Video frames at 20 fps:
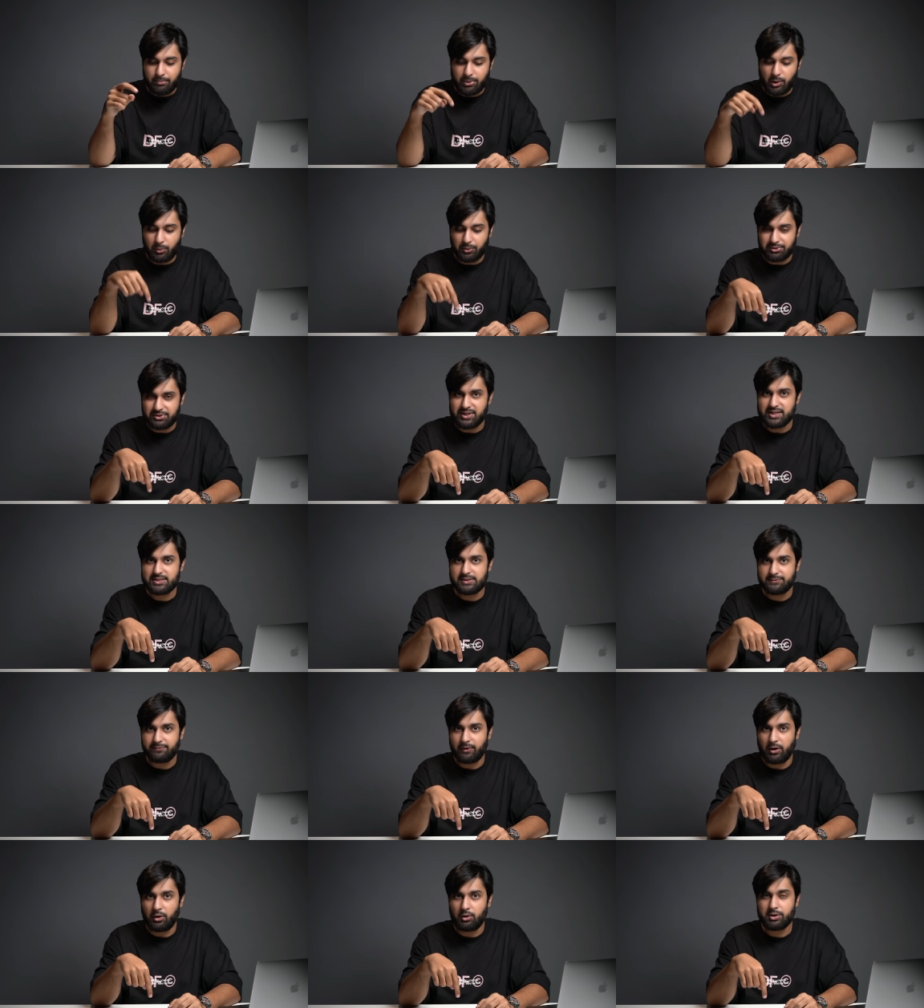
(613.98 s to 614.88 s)
but with this
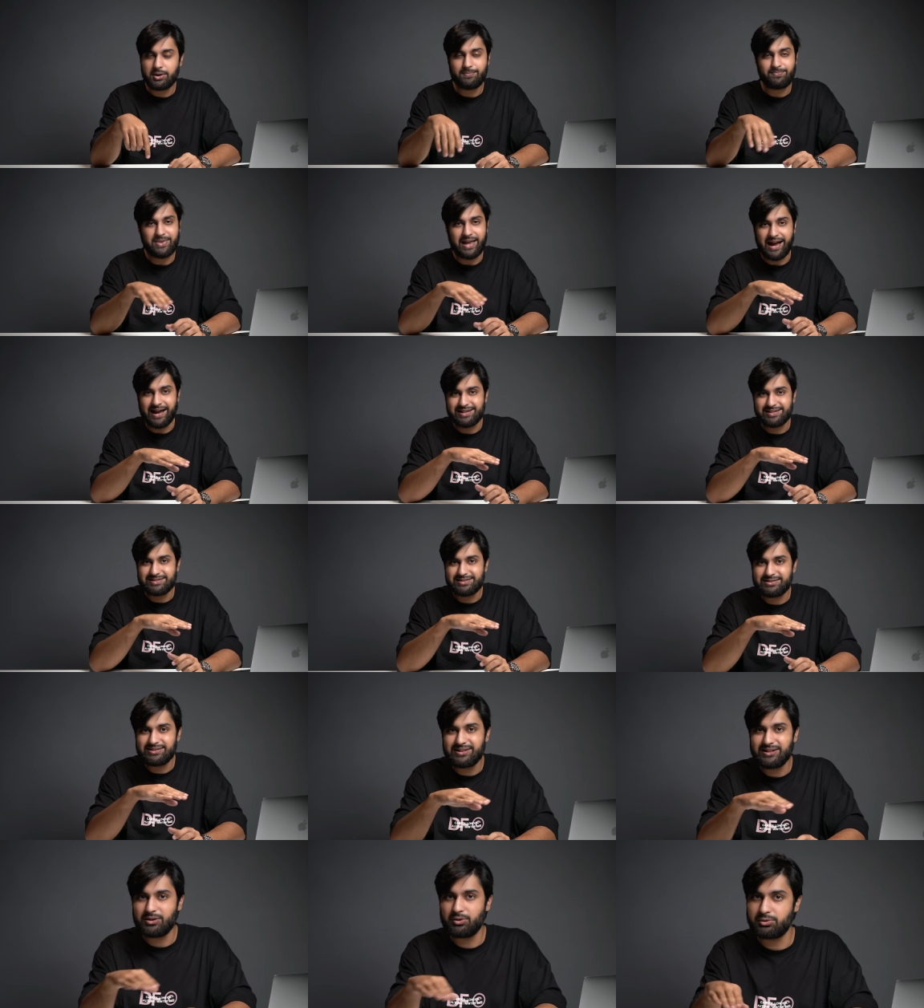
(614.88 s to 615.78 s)
phone, I
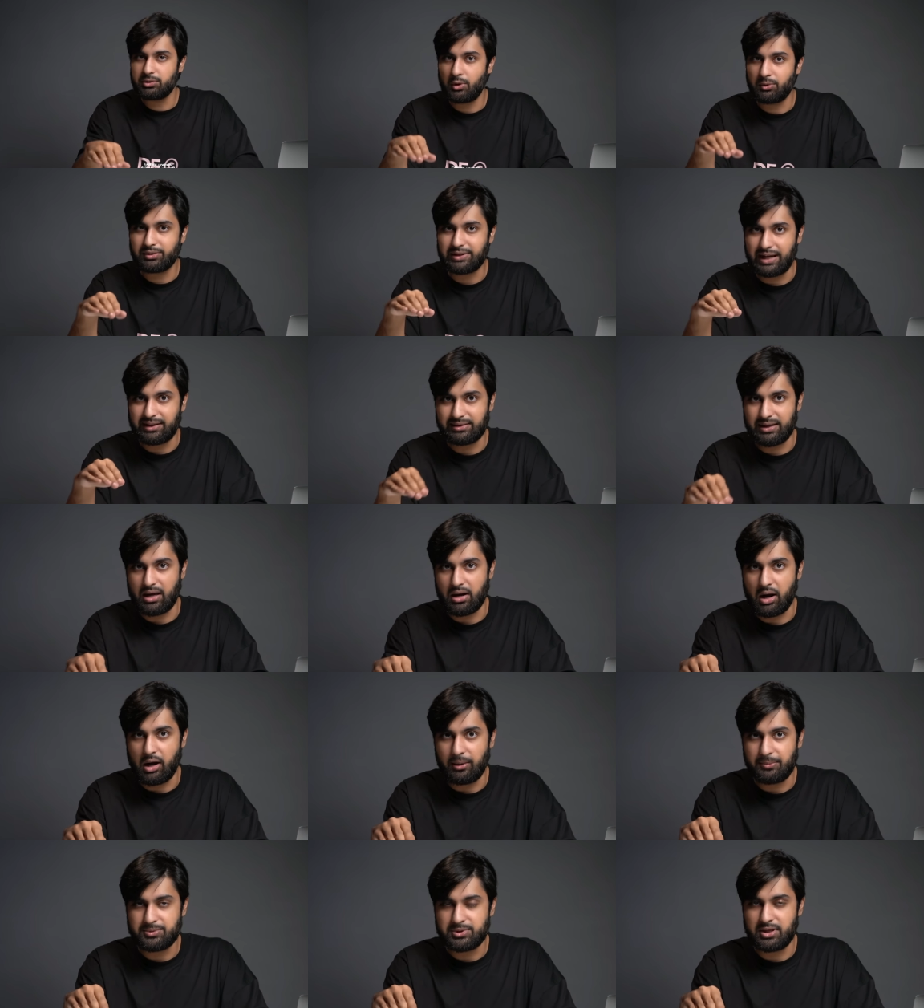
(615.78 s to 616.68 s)
still don't get that
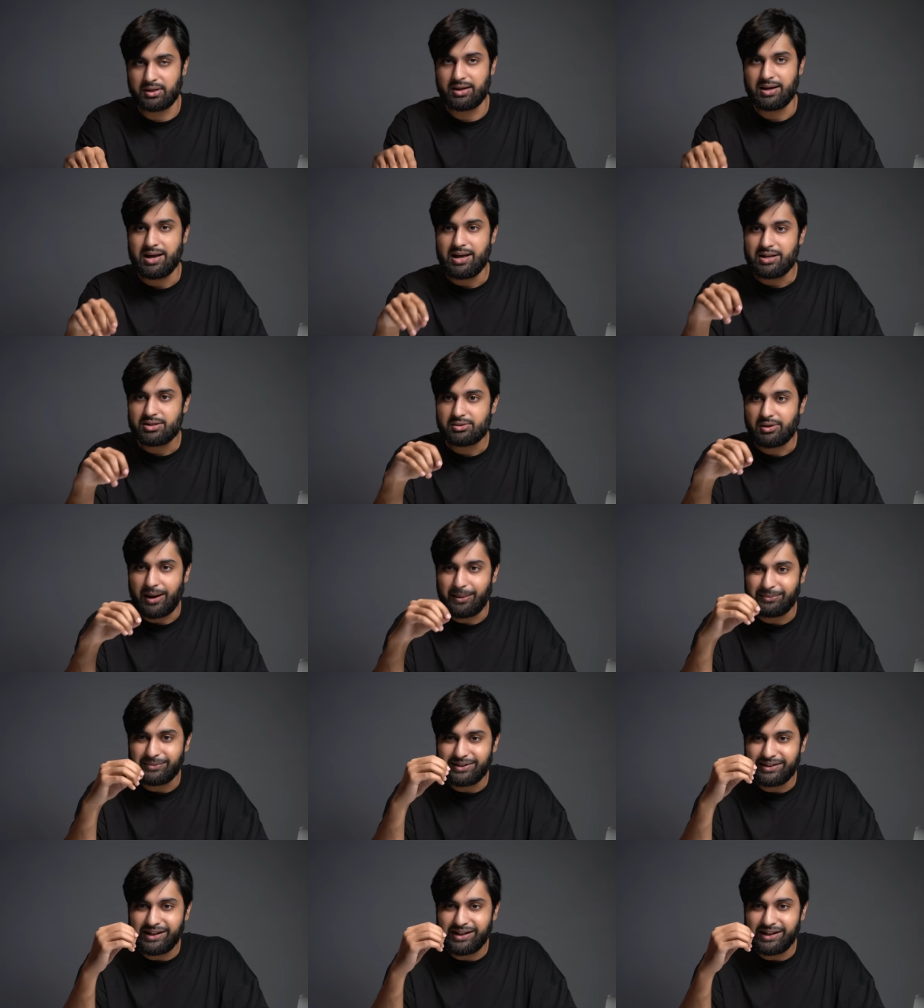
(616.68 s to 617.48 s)
option. So I'm